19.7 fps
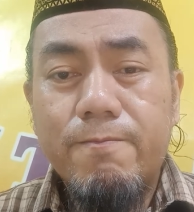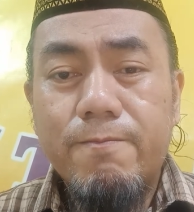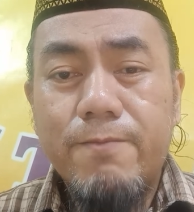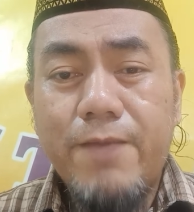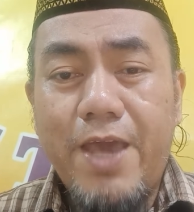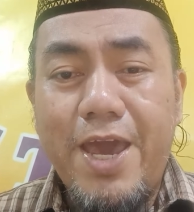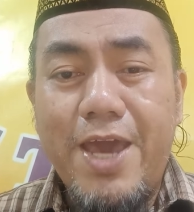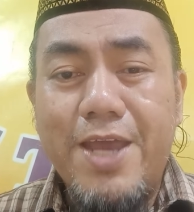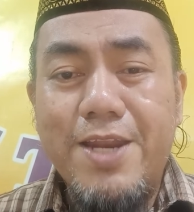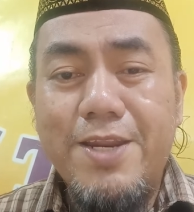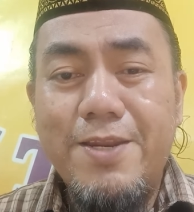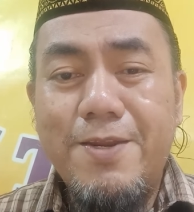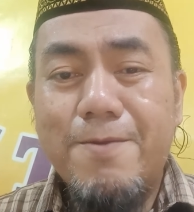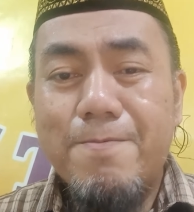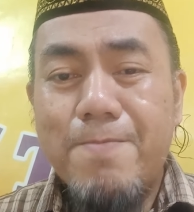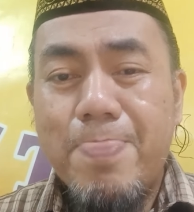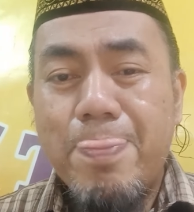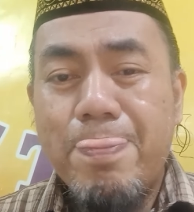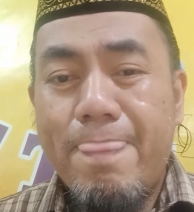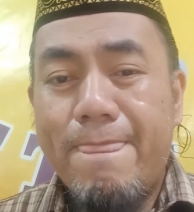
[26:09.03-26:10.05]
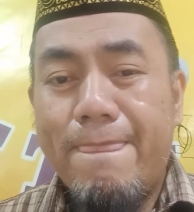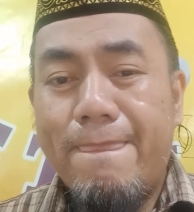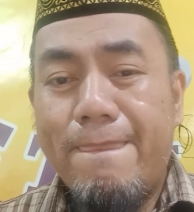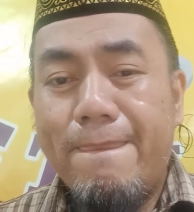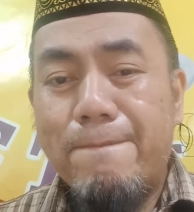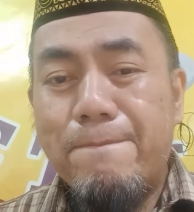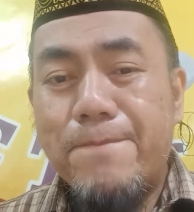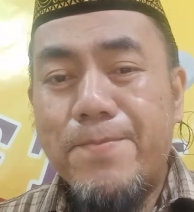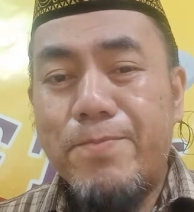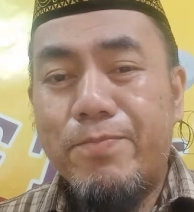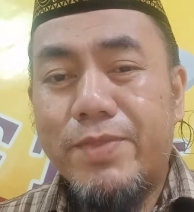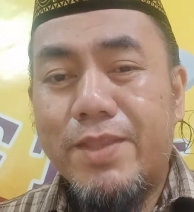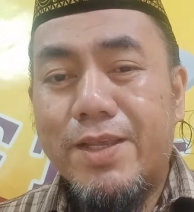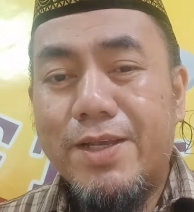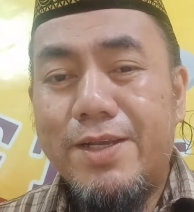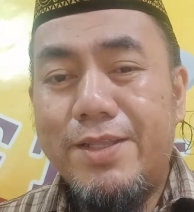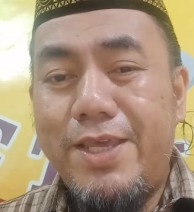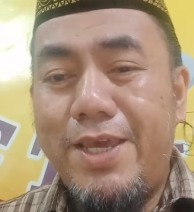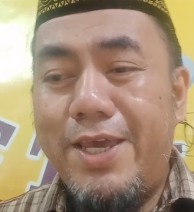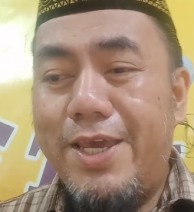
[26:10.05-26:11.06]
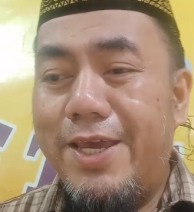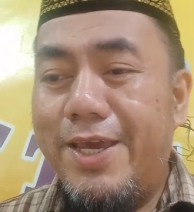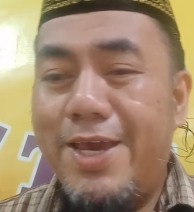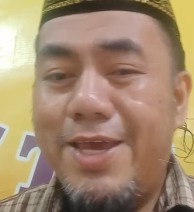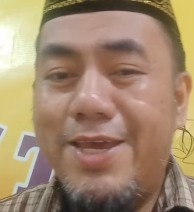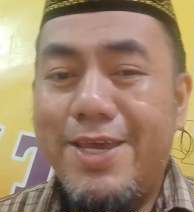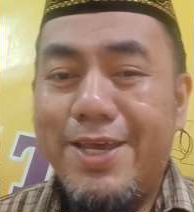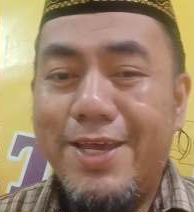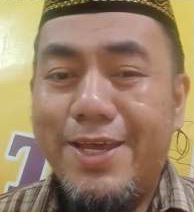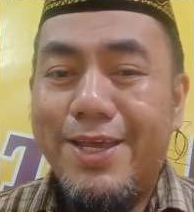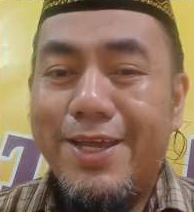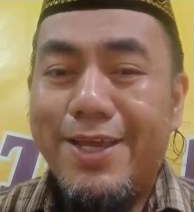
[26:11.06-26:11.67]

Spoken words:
And the